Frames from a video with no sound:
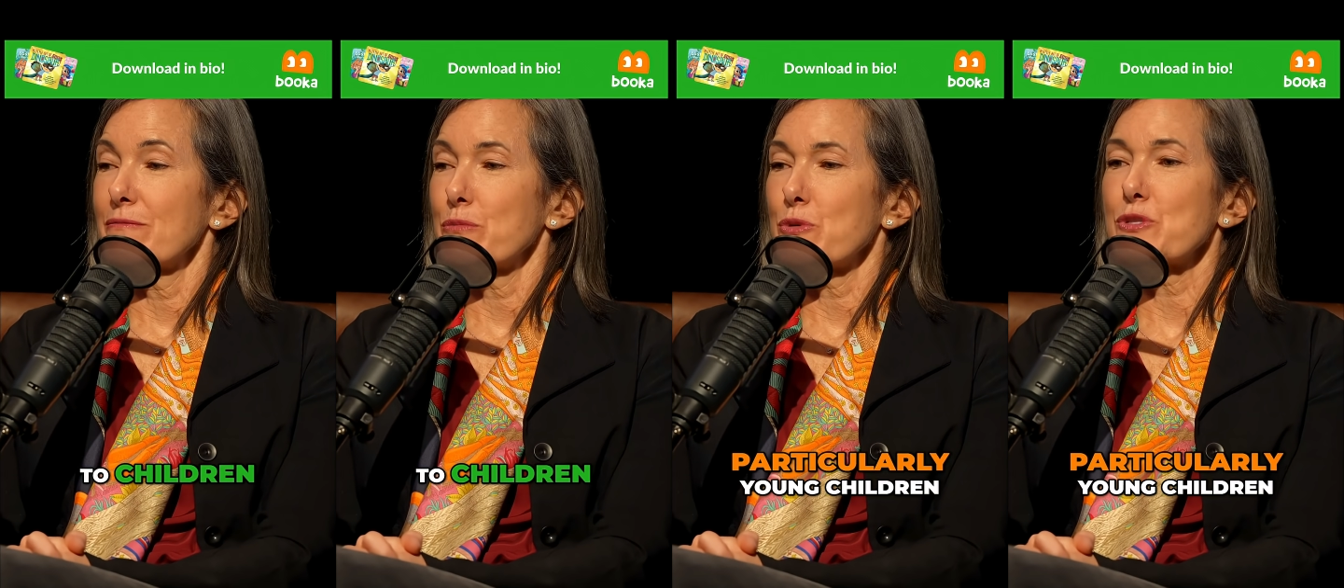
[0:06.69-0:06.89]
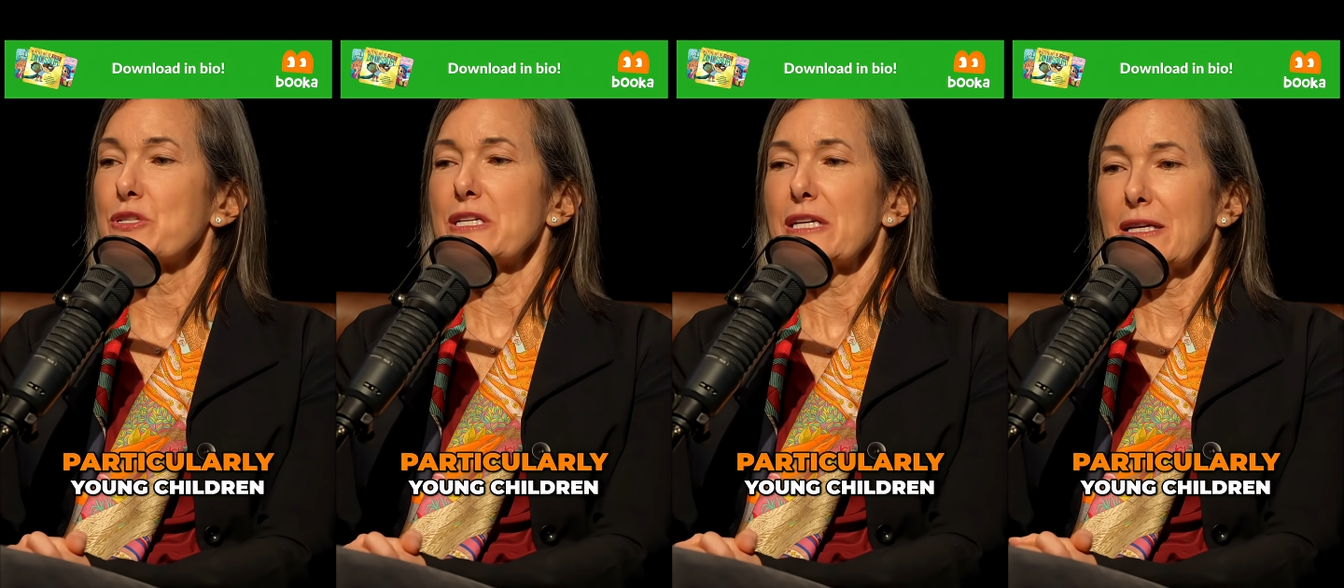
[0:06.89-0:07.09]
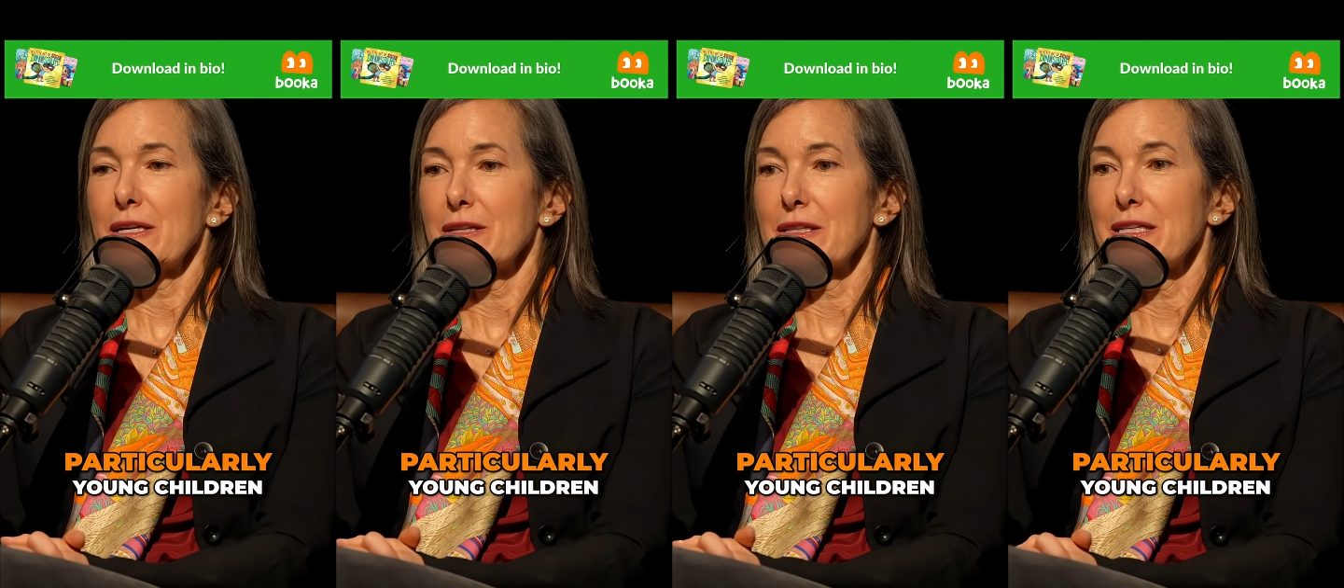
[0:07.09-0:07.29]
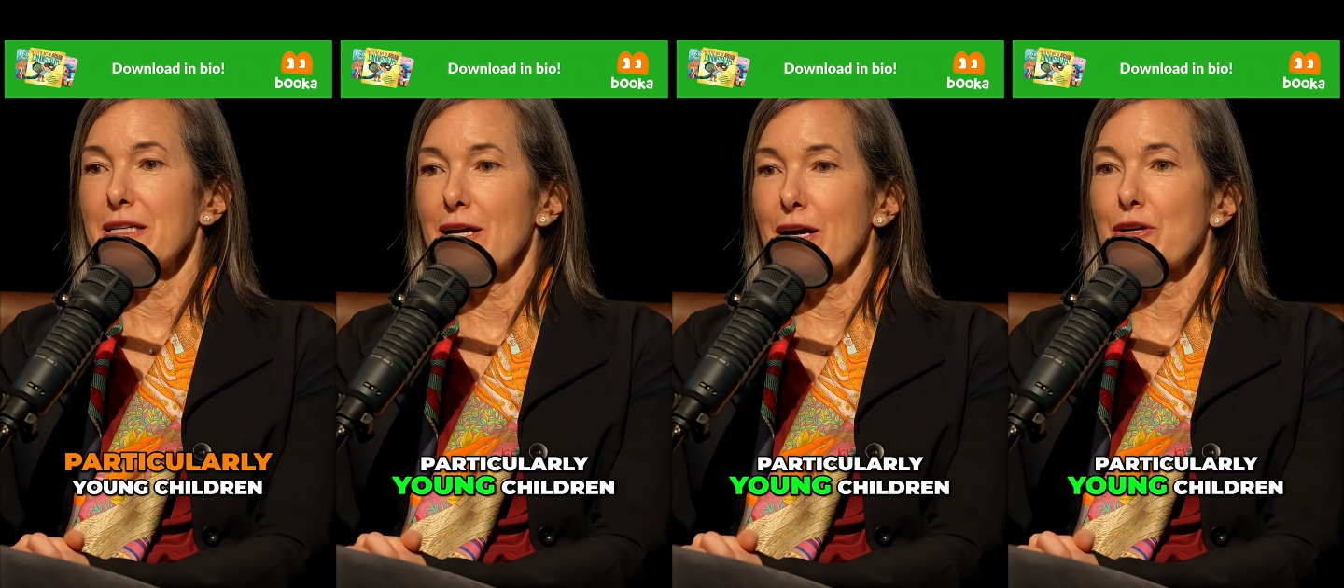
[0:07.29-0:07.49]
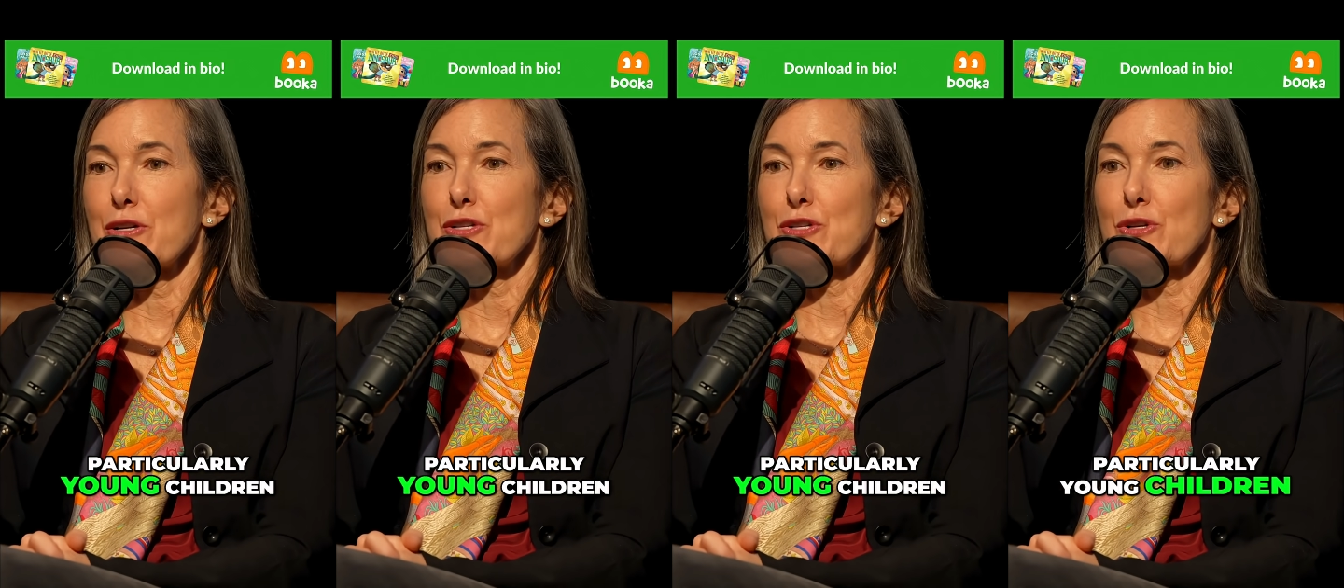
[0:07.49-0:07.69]
particularly
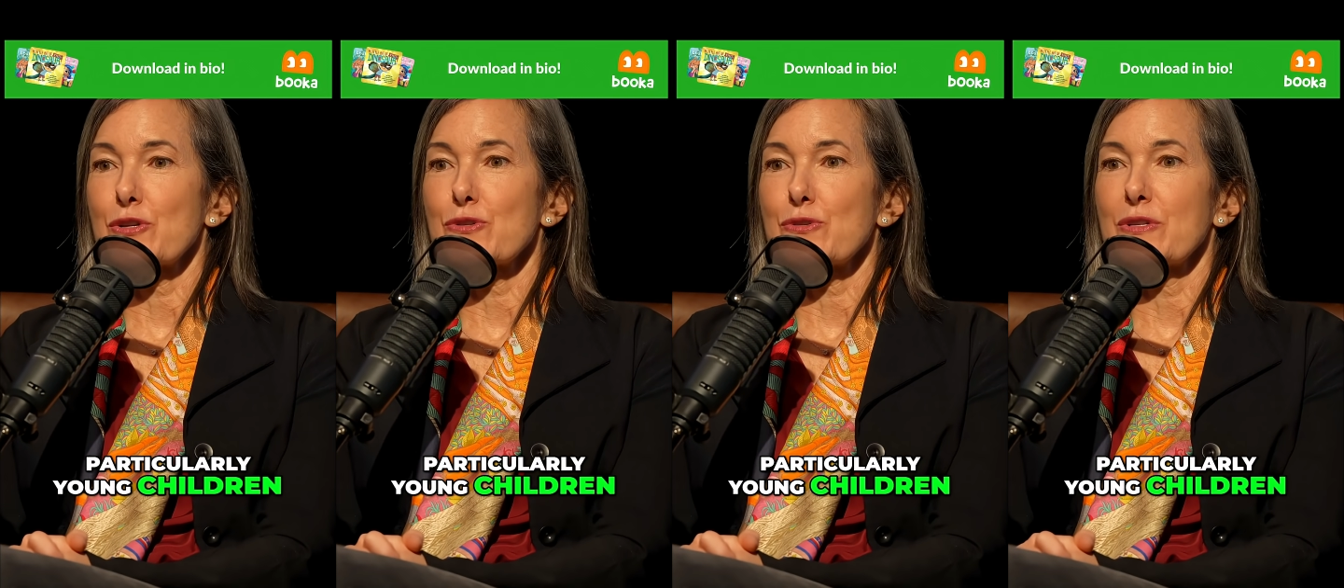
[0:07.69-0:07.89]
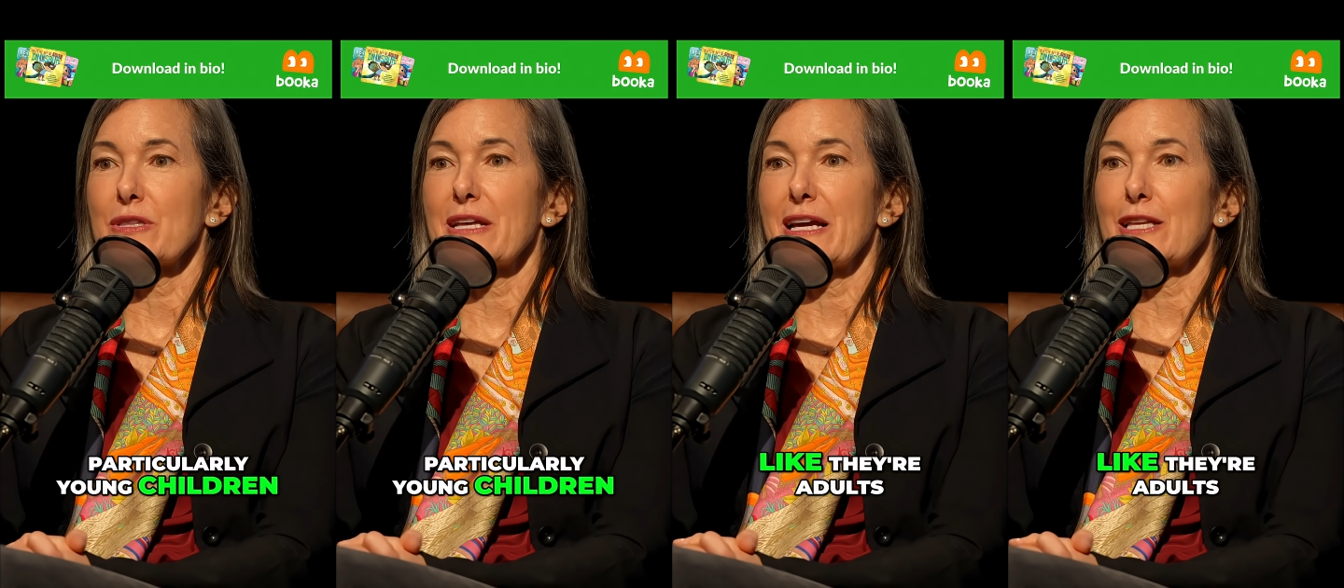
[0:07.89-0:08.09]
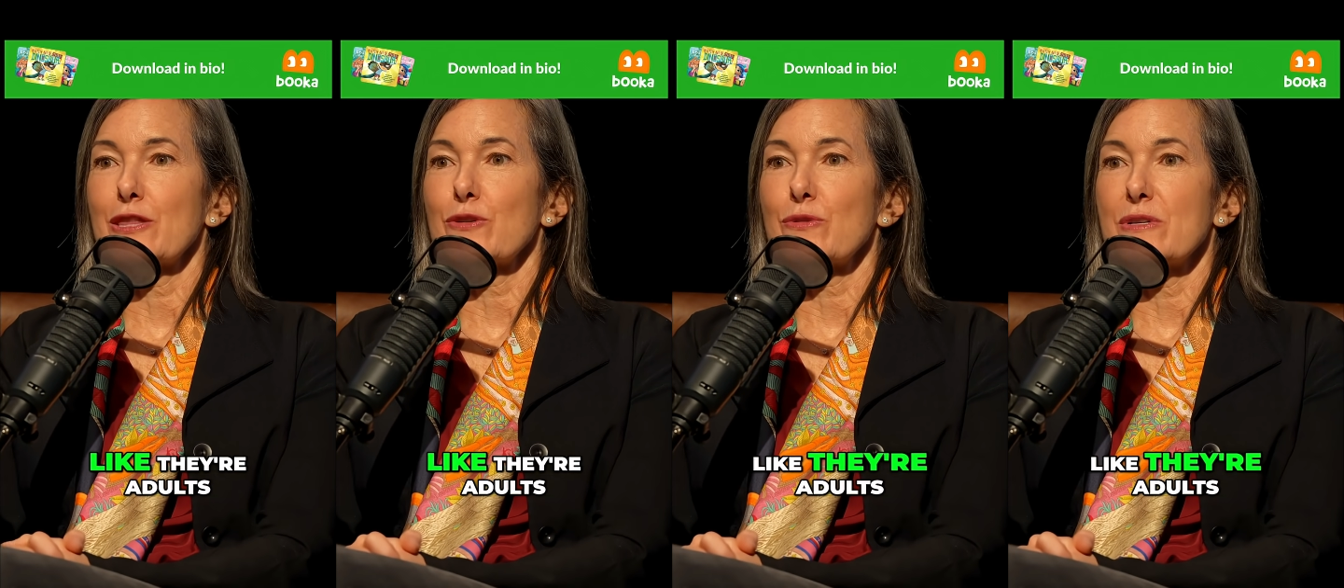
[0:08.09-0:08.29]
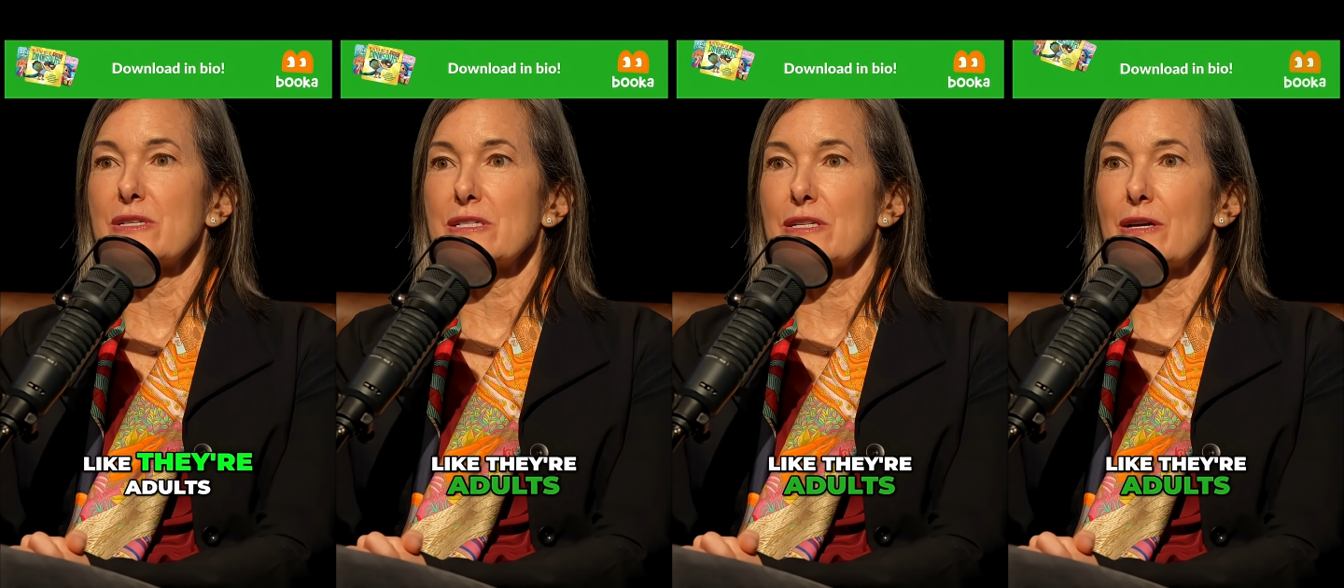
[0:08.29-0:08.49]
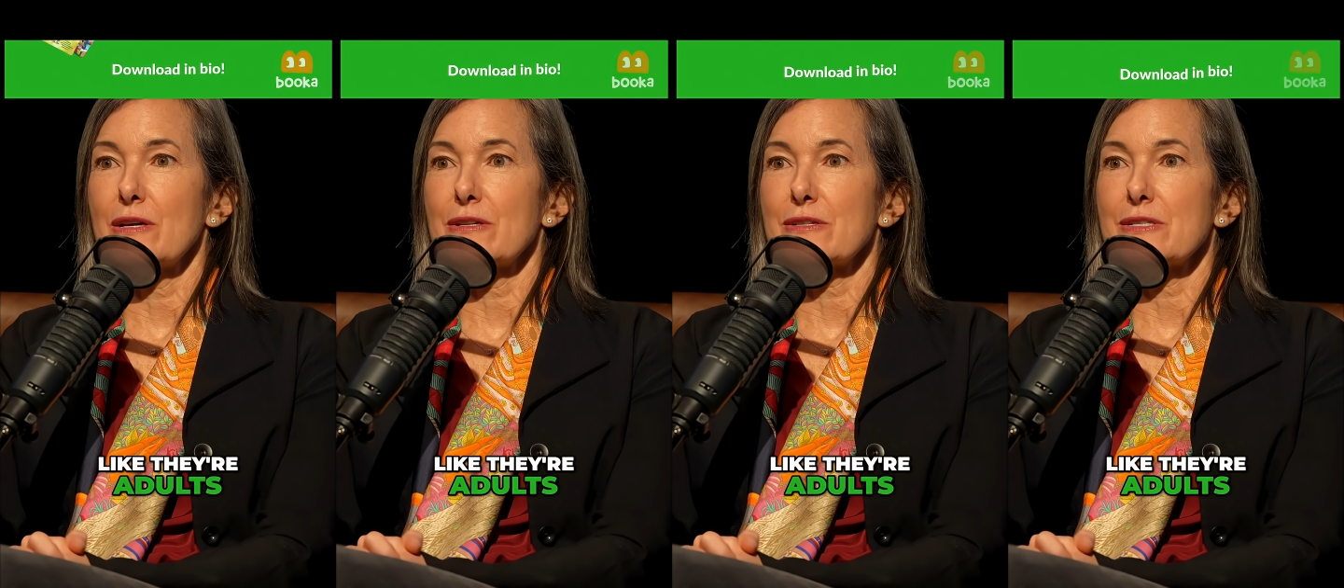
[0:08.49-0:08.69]
young children, like they're
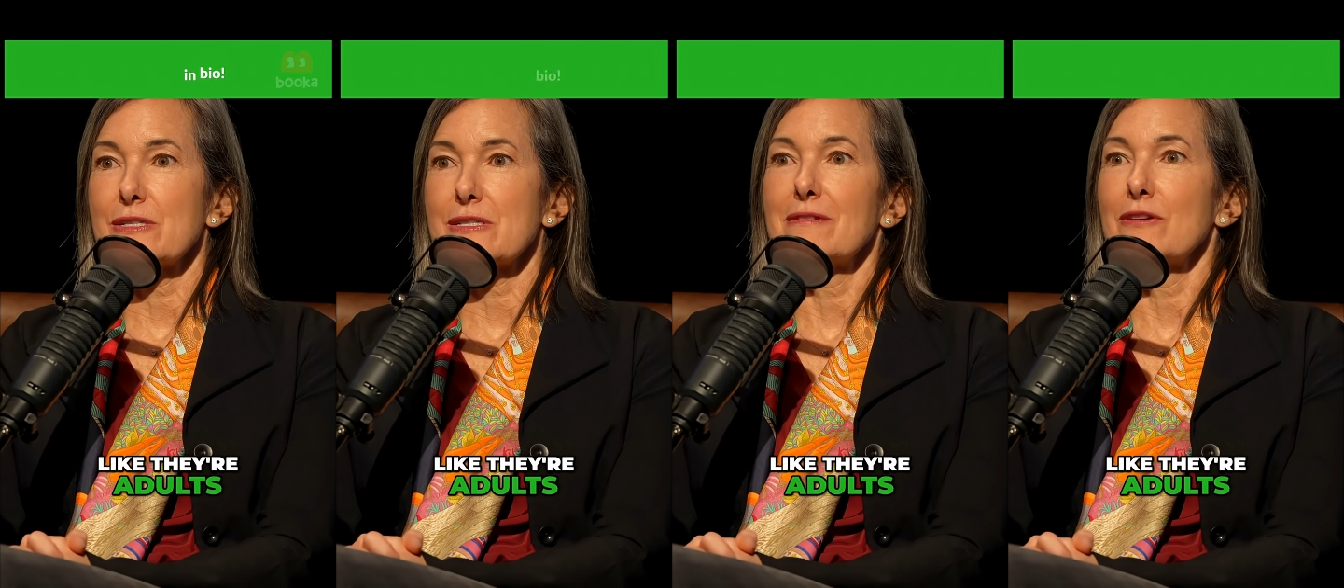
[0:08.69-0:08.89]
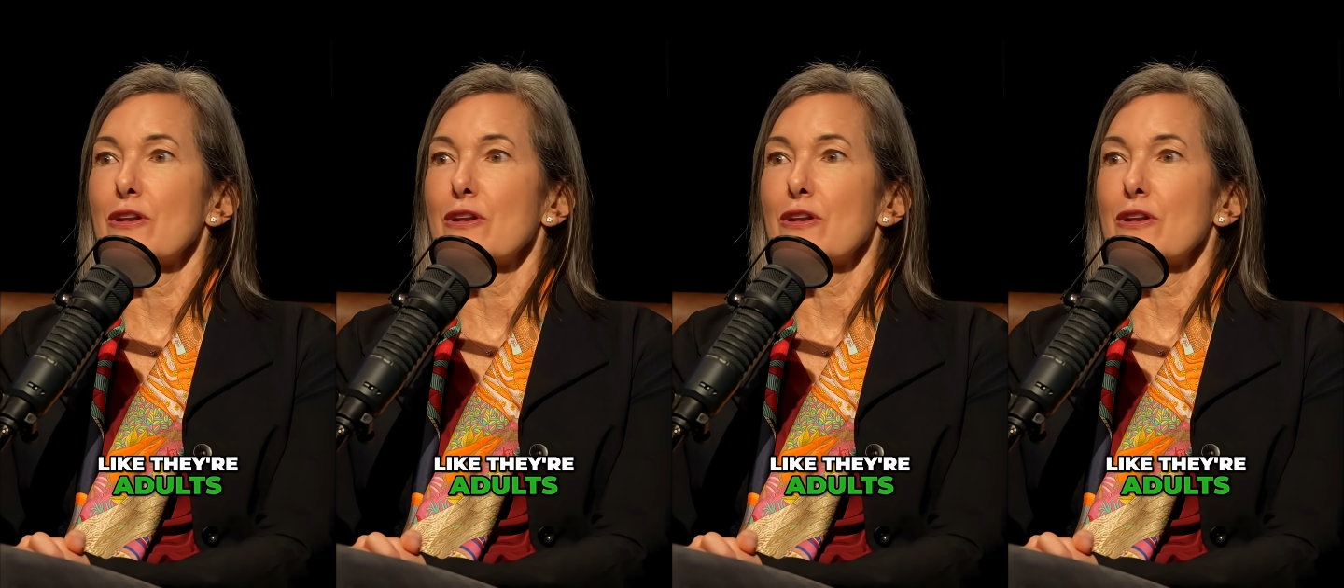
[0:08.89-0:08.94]
adults.